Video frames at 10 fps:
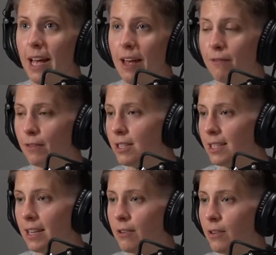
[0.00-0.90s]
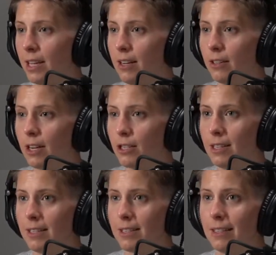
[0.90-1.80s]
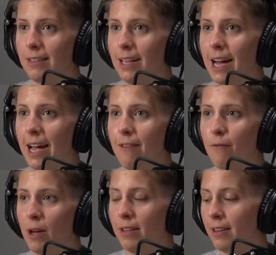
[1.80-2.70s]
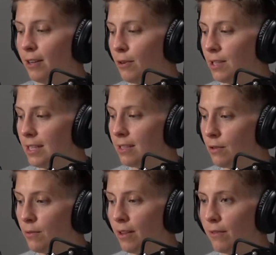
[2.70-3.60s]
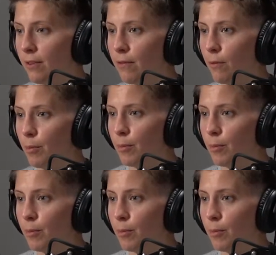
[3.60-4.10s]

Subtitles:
Every single integration is still live, whether it goes into other Vertafore